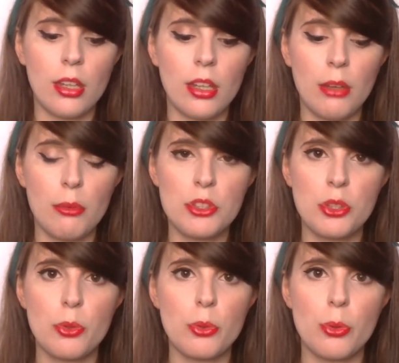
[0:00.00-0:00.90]
it was
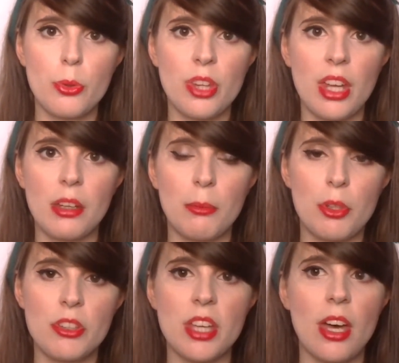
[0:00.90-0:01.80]
cool that it
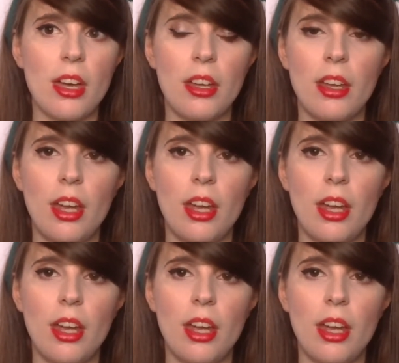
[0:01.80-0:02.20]
was at